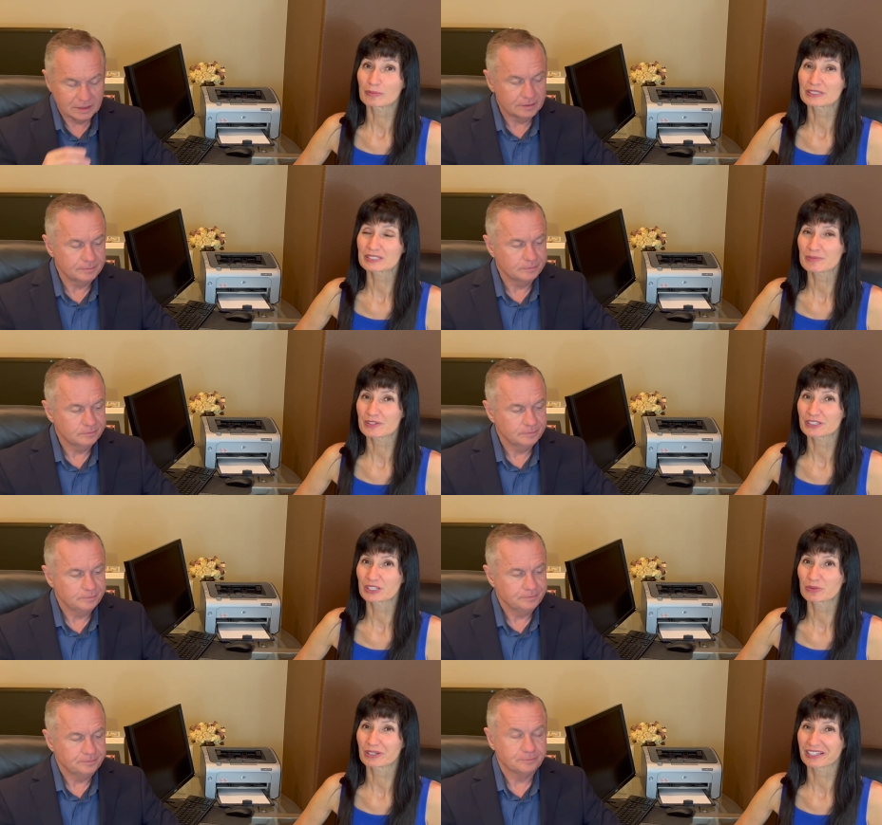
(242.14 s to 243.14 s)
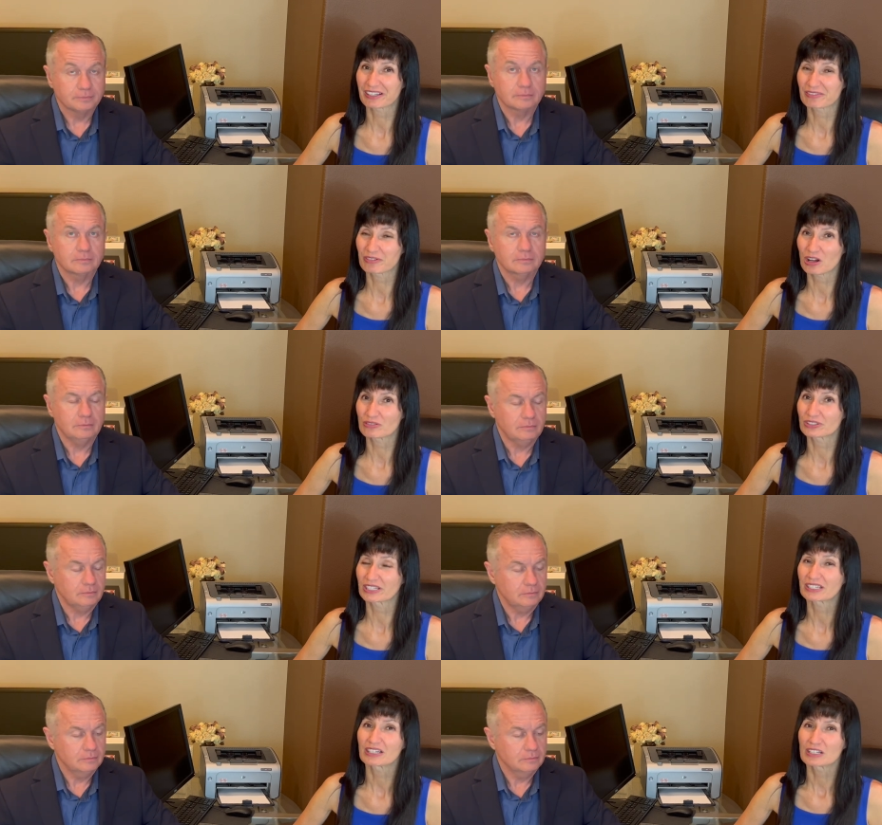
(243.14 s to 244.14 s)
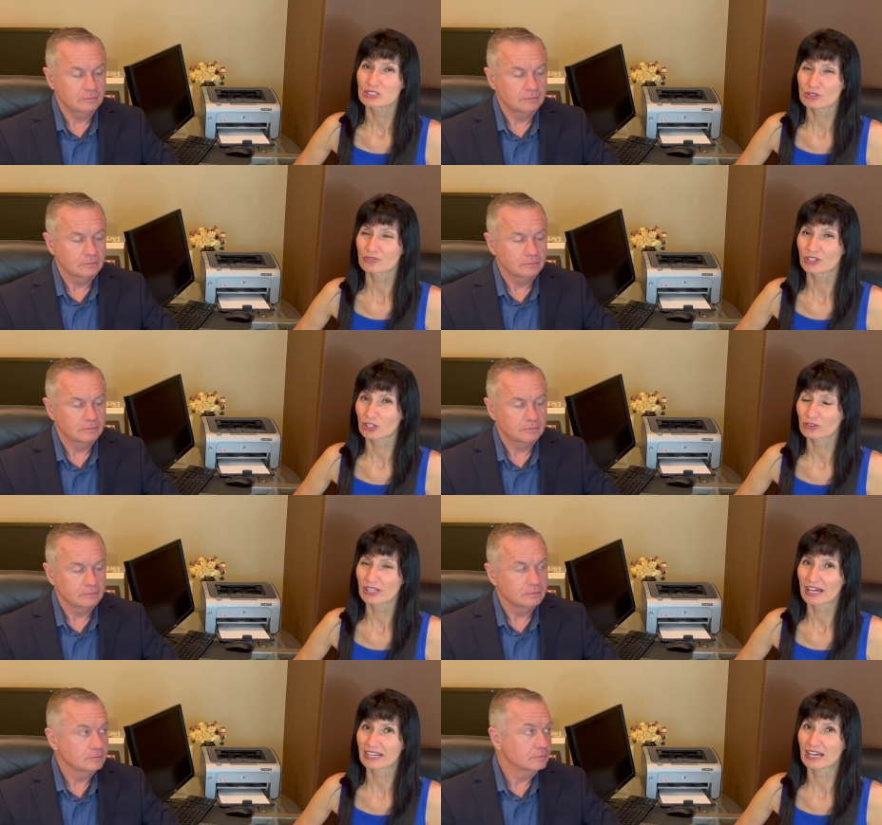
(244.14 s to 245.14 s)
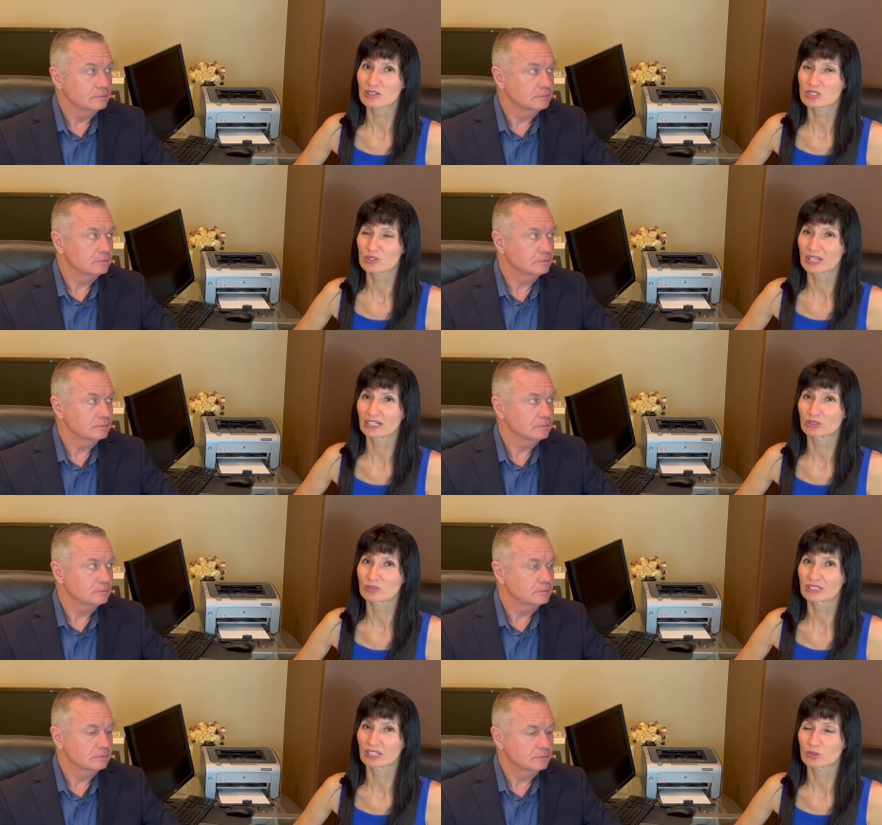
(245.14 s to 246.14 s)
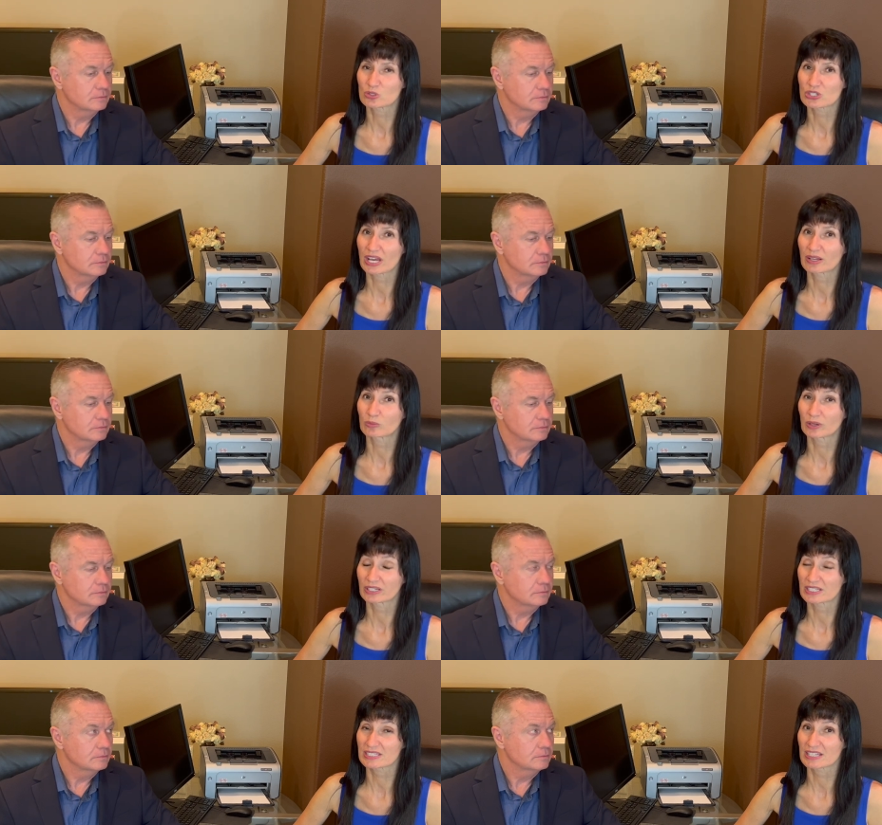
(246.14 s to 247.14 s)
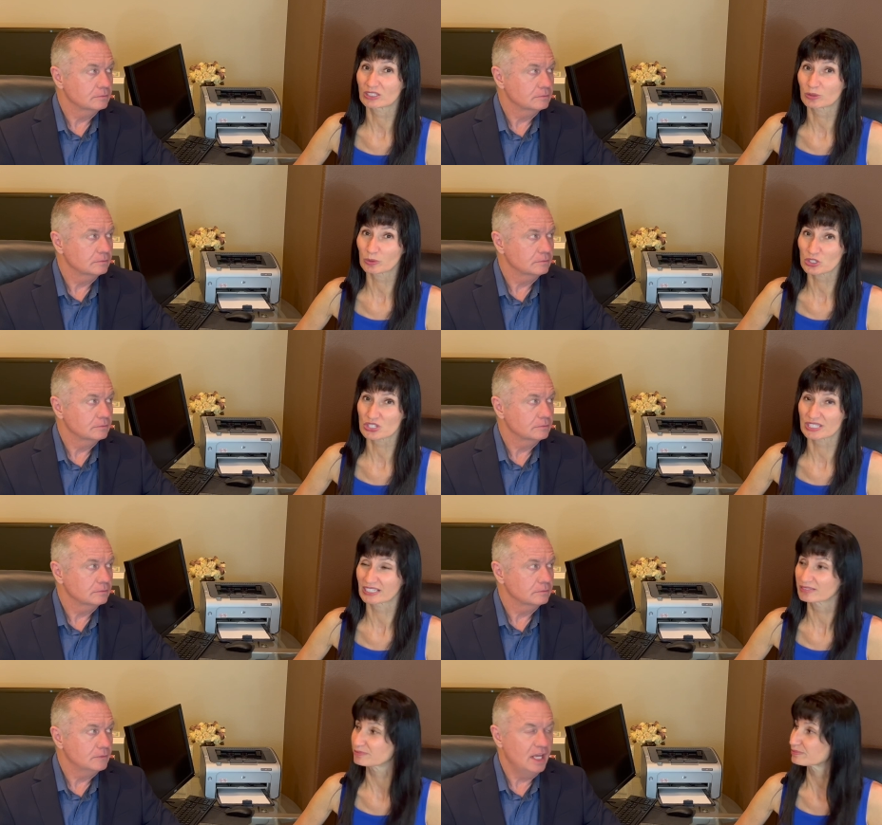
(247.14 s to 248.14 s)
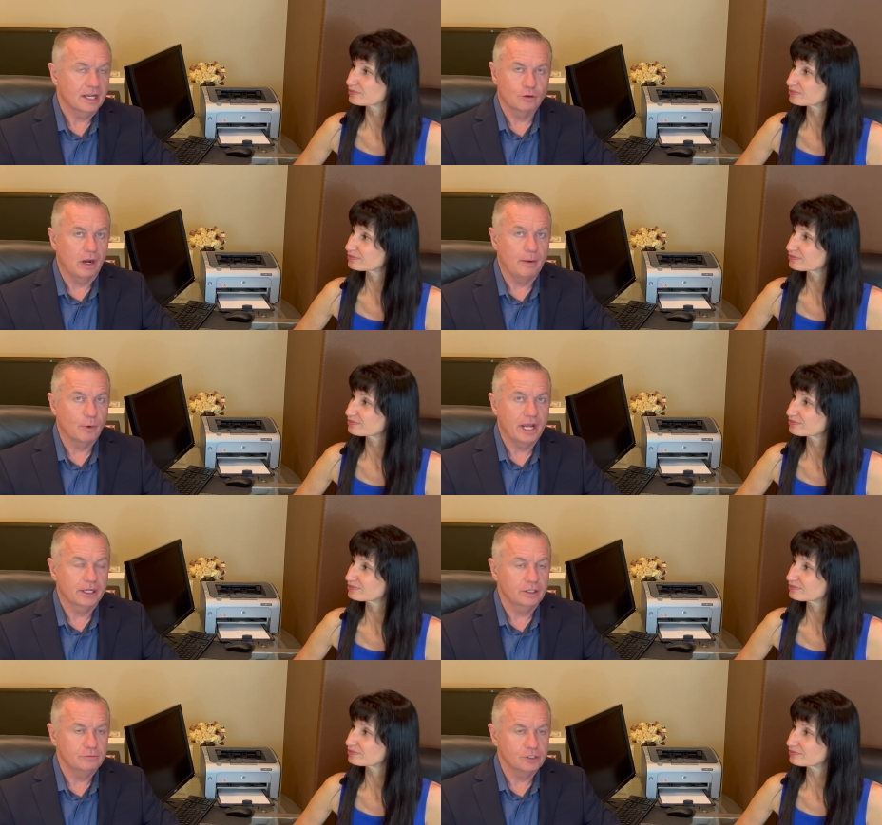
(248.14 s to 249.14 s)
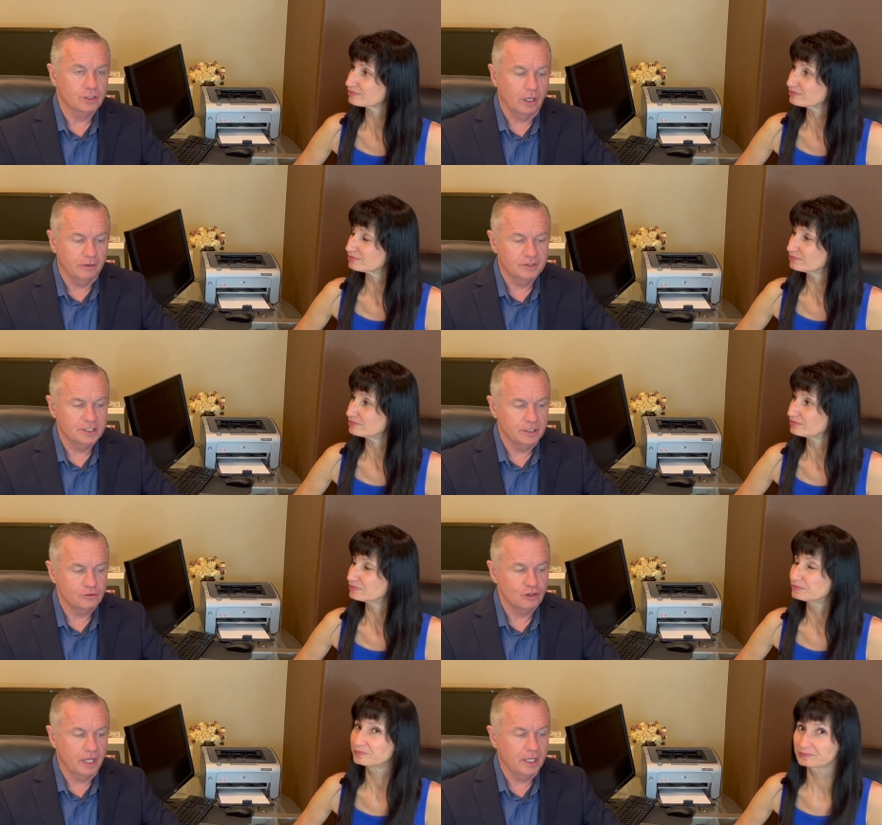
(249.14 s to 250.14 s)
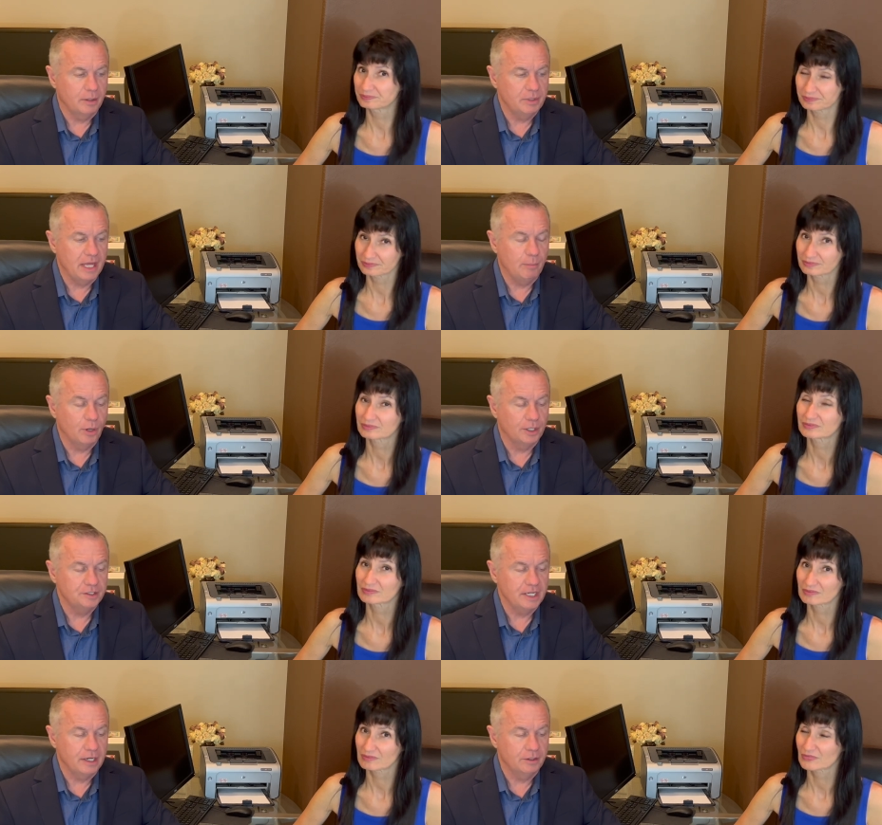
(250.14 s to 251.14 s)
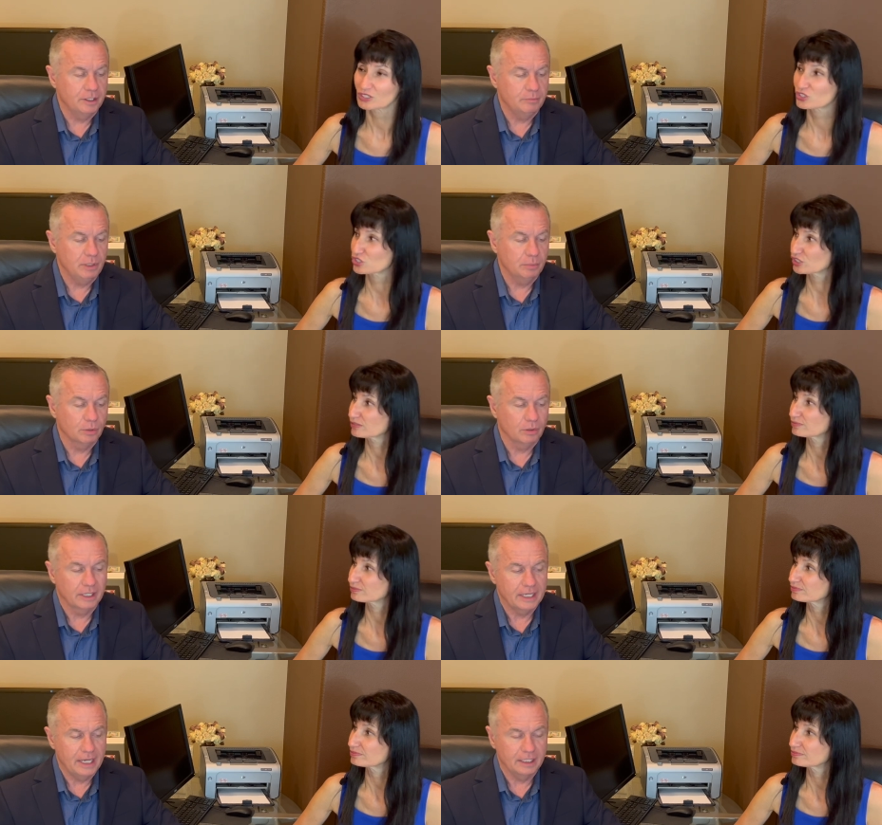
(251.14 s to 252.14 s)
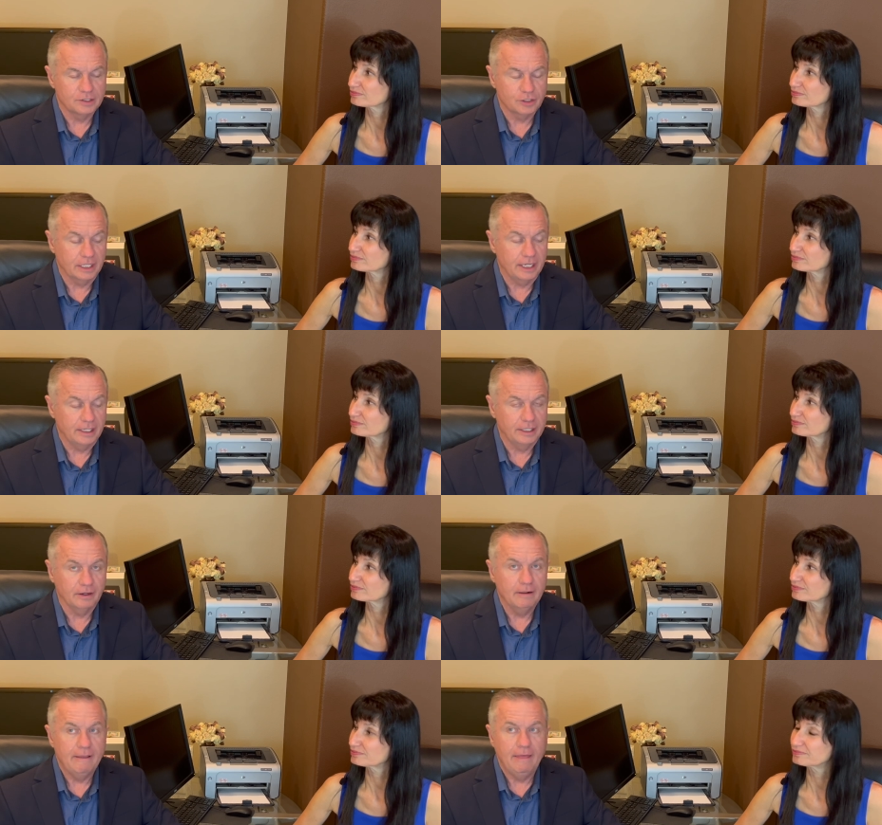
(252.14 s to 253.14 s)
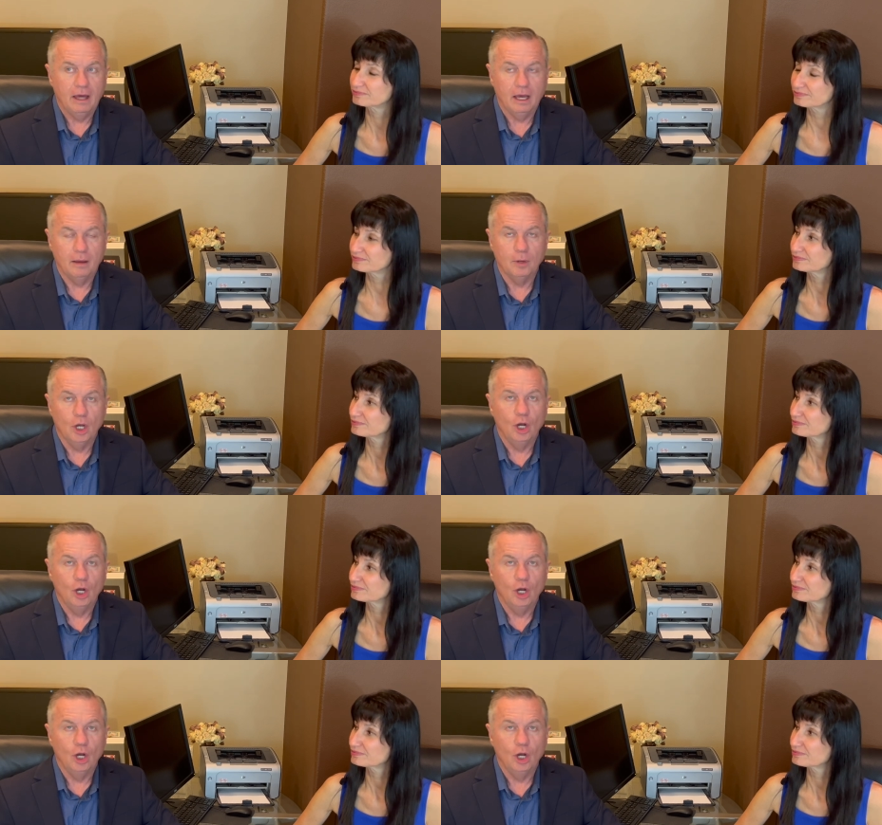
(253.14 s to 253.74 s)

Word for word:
Speaker 1: be something that you want to get involved in. So figure that out so that you can understand what it is that you're purchasing.
Speaker 2: Yeah, crime rate could just all of a sudden shot up in that part of town, and sure. people are like, "Hey, let's get out of here." Mm-hmm. Um,